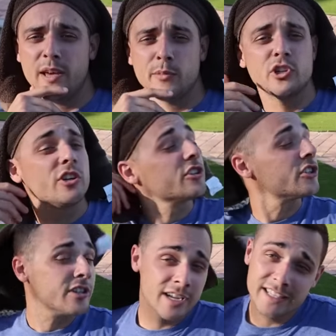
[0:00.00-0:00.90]

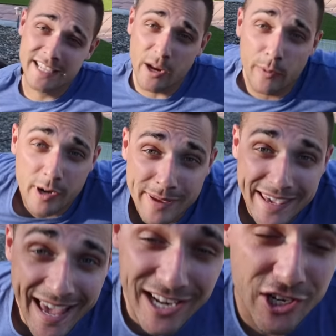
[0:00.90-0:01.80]
amateurs. Today we're gonna be
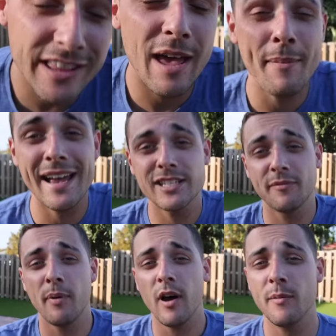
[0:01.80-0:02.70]
catching that
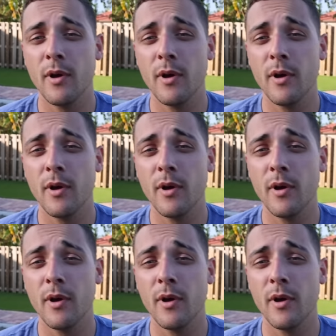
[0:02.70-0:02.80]
massive pond